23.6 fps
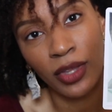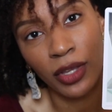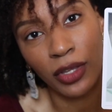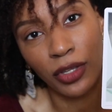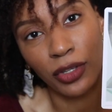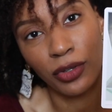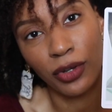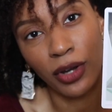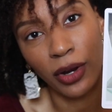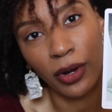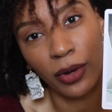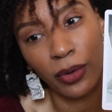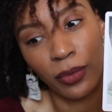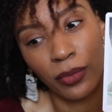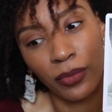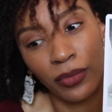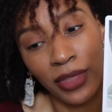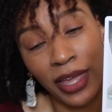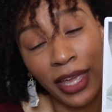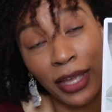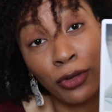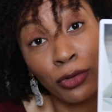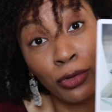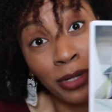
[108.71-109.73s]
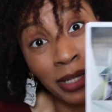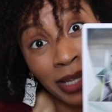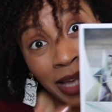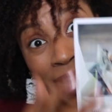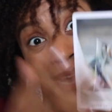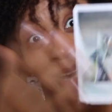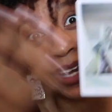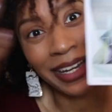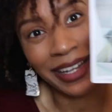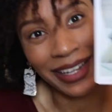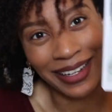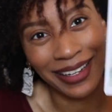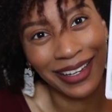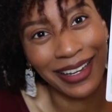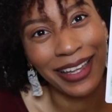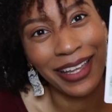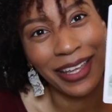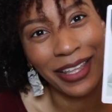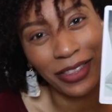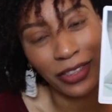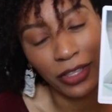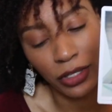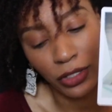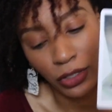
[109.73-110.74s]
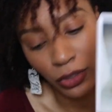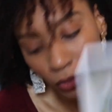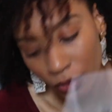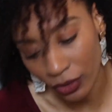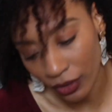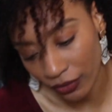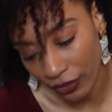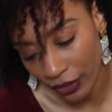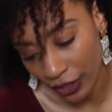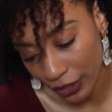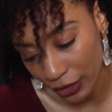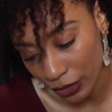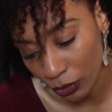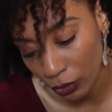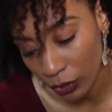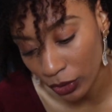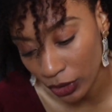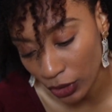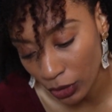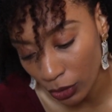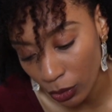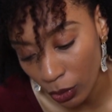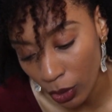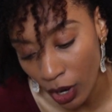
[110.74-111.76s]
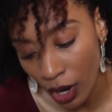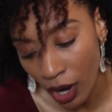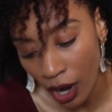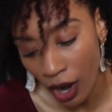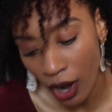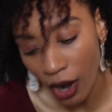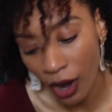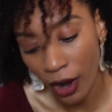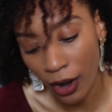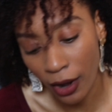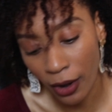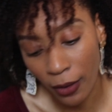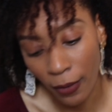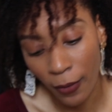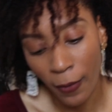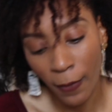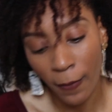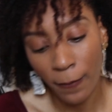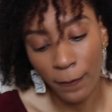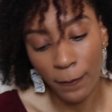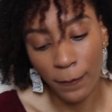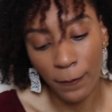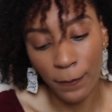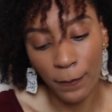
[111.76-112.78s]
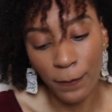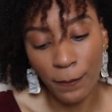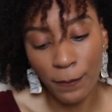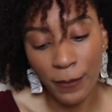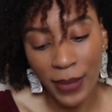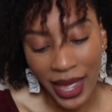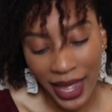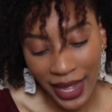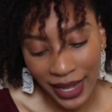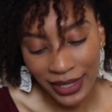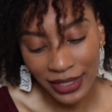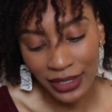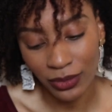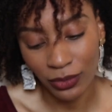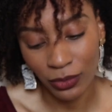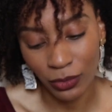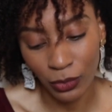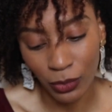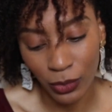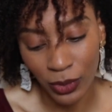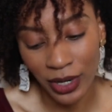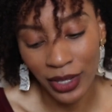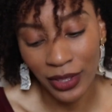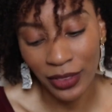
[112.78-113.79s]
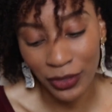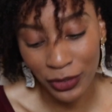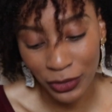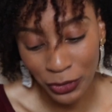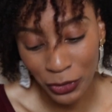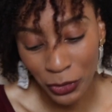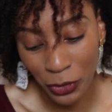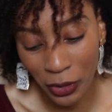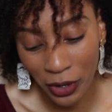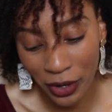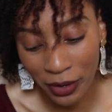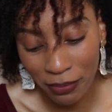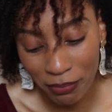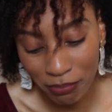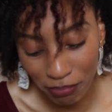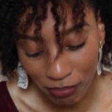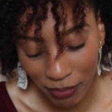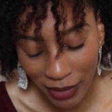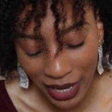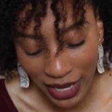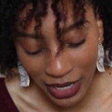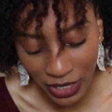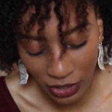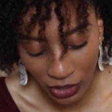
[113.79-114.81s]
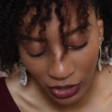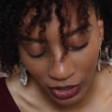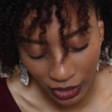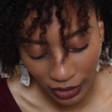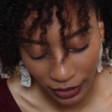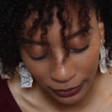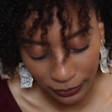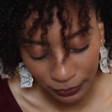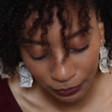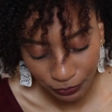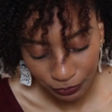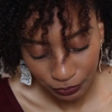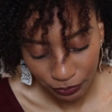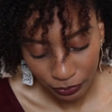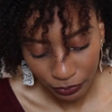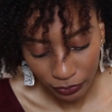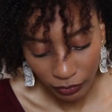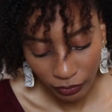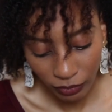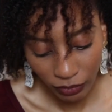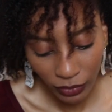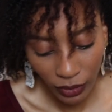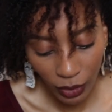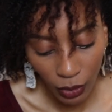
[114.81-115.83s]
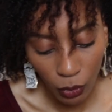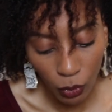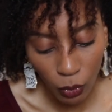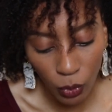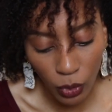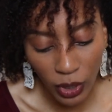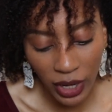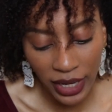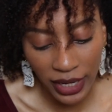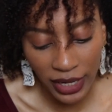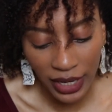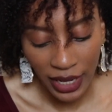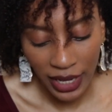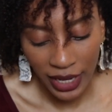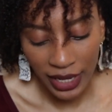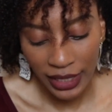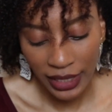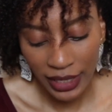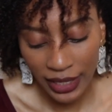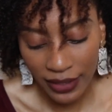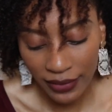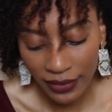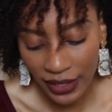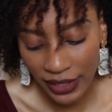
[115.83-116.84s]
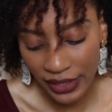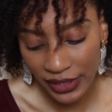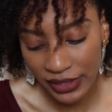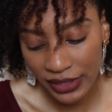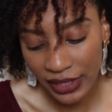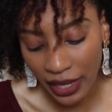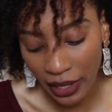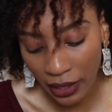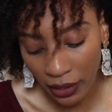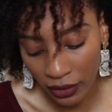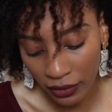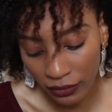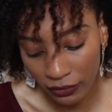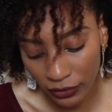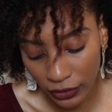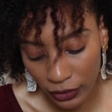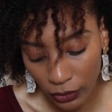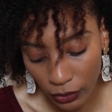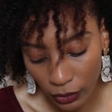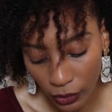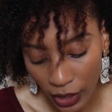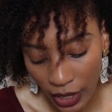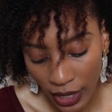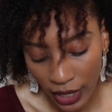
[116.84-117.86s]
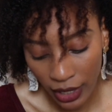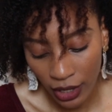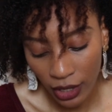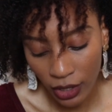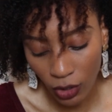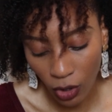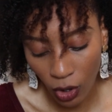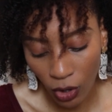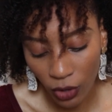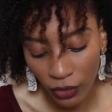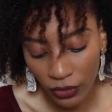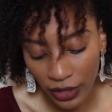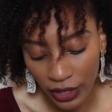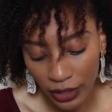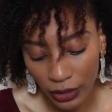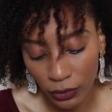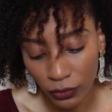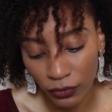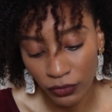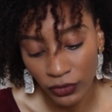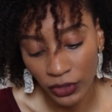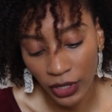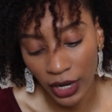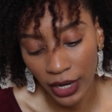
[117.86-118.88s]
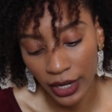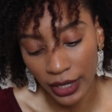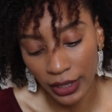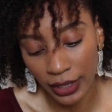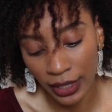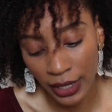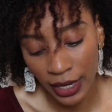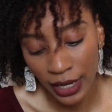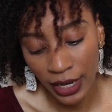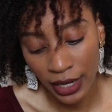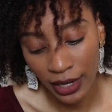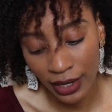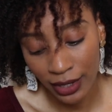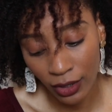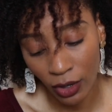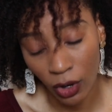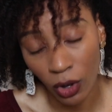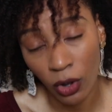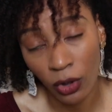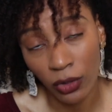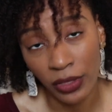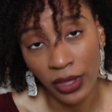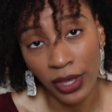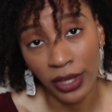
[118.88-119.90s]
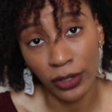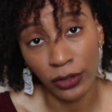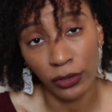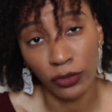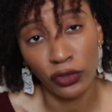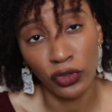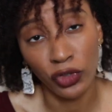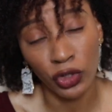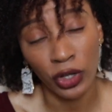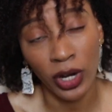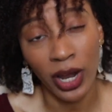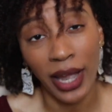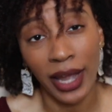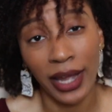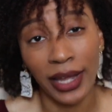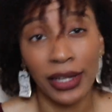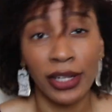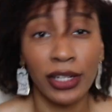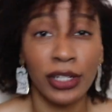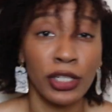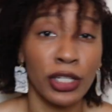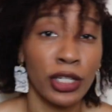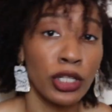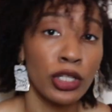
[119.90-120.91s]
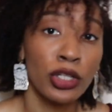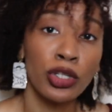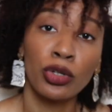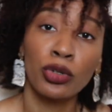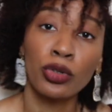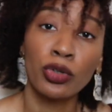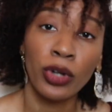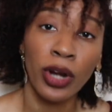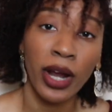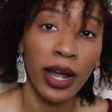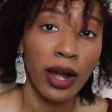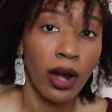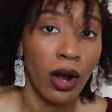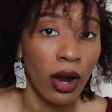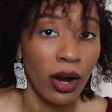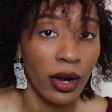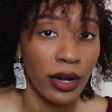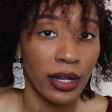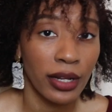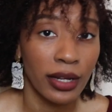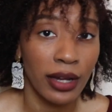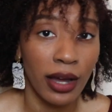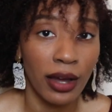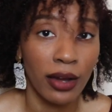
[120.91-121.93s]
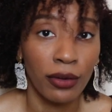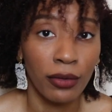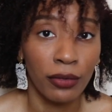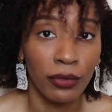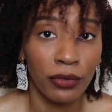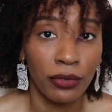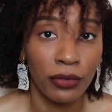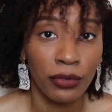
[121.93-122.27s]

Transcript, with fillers: You know, they created the universe. When you are met with your maker, what can they say of you and all that you've done and all that you've tried? Did you try hard enough?